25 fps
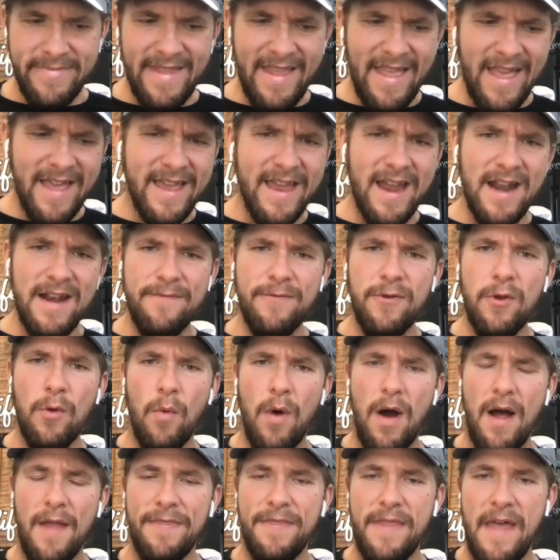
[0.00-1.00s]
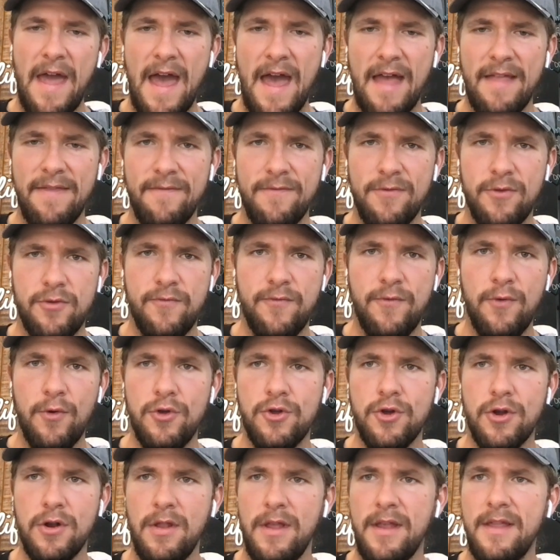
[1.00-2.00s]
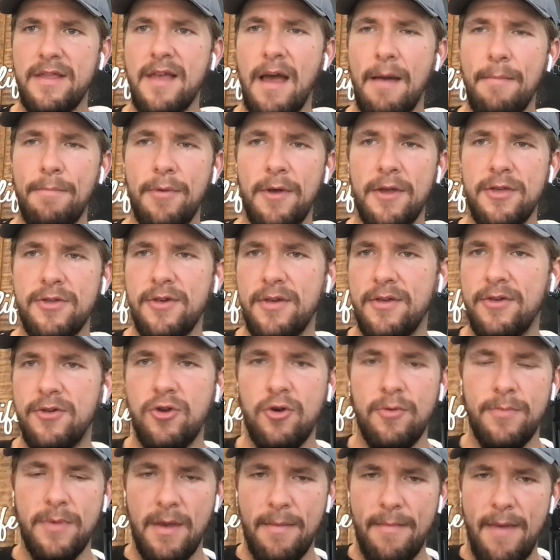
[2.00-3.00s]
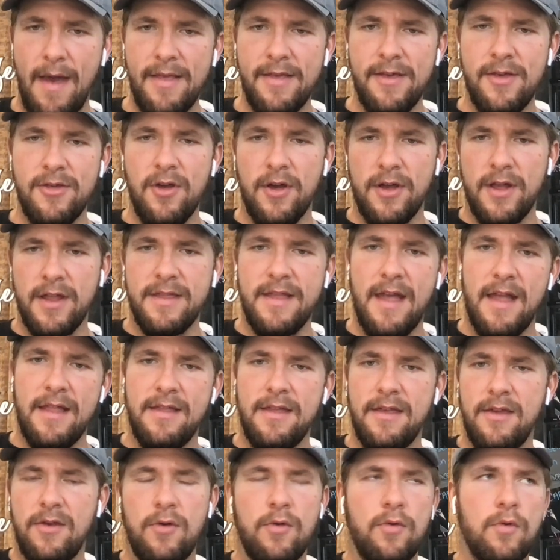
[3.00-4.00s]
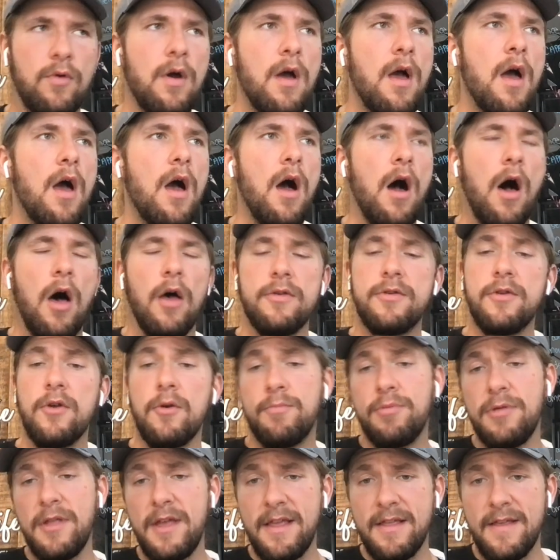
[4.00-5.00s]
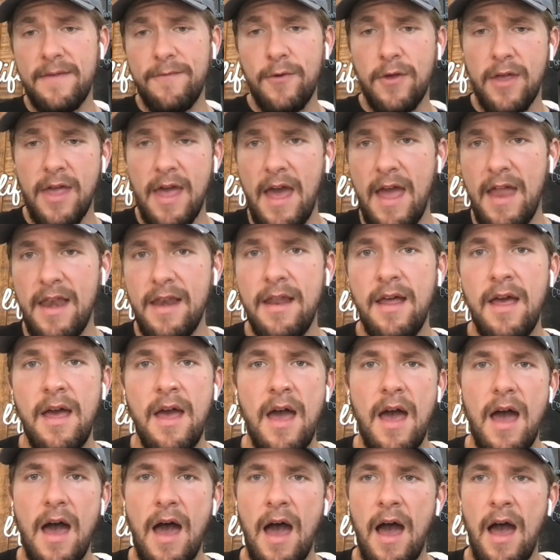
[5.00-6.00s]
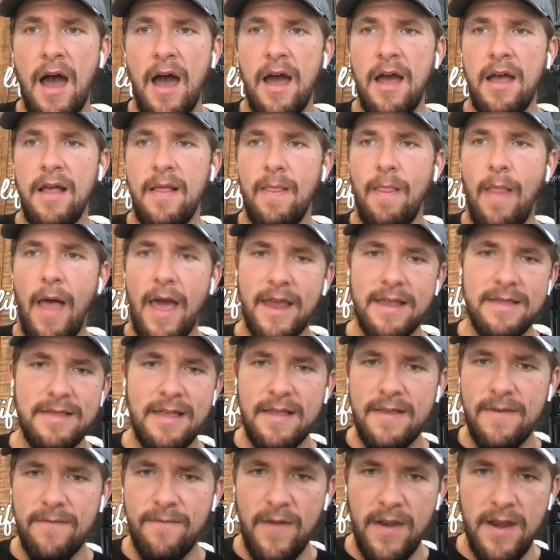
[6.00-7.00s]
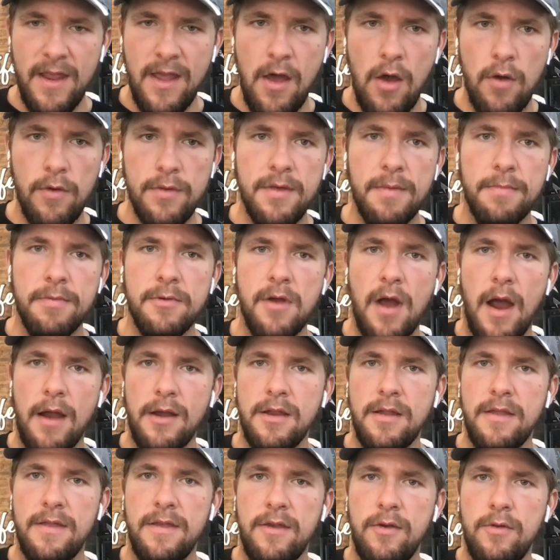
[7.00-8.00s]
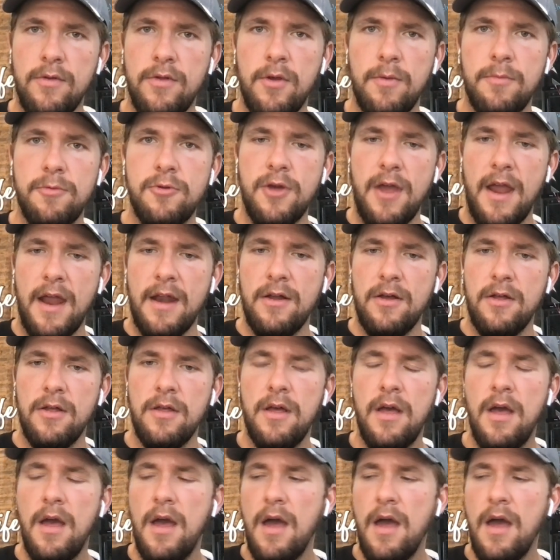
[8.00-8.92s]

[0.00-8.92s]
Again, if you want that food journaling template, just shoot me a message. I'll get that to you. Also, please, if you can, like this video, subscribe to the YouTube channel,